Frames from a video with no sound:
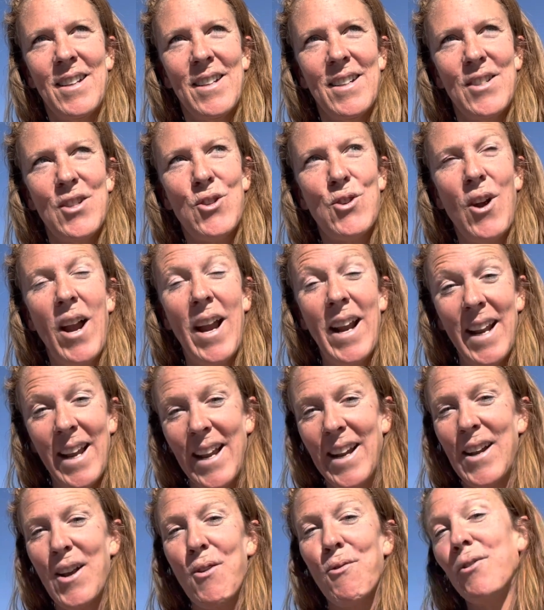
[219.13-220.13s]

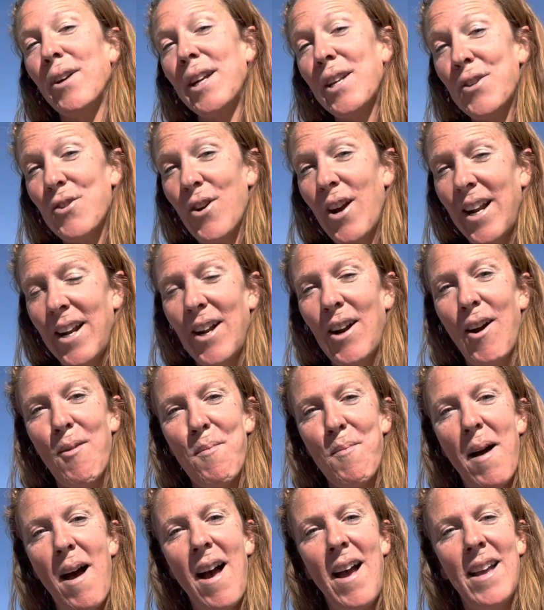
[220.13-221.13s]
training, retraining our
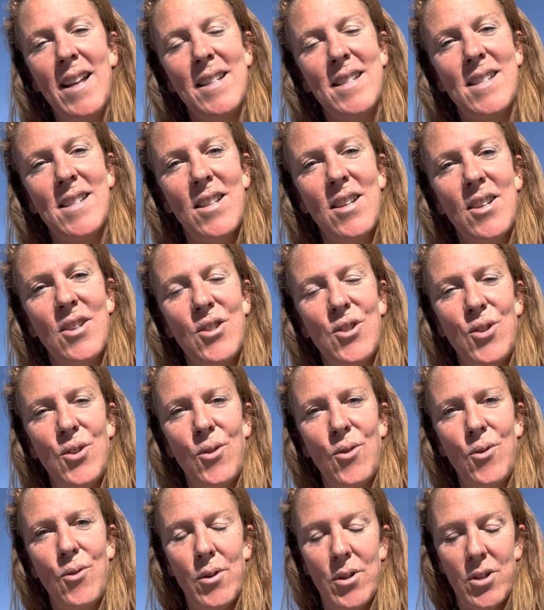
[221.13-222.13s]
minds
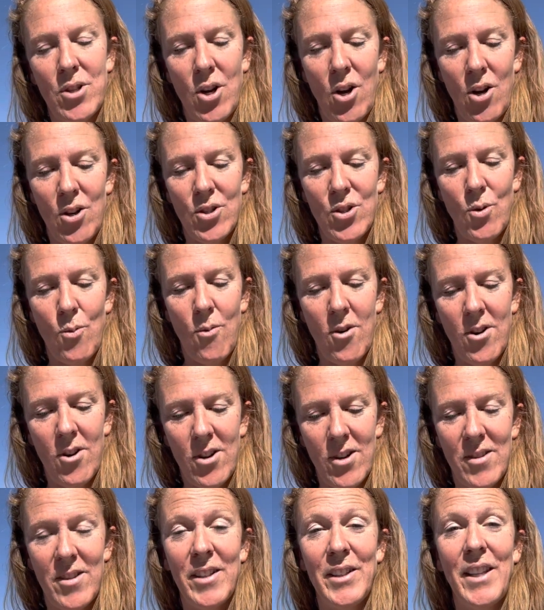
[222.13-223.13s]
to turn
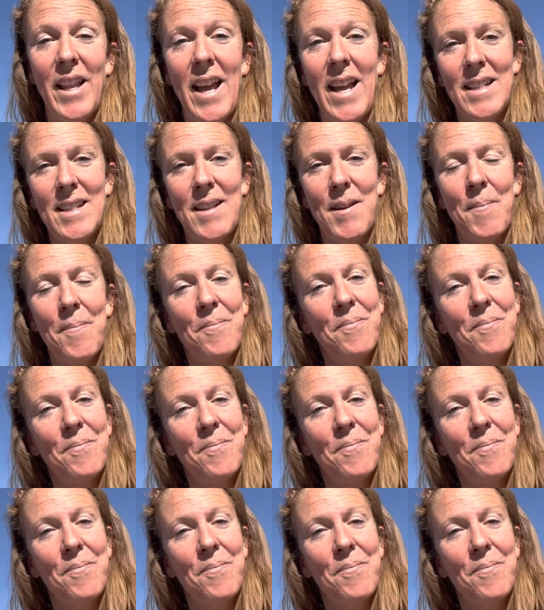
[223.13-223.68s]
toward the light.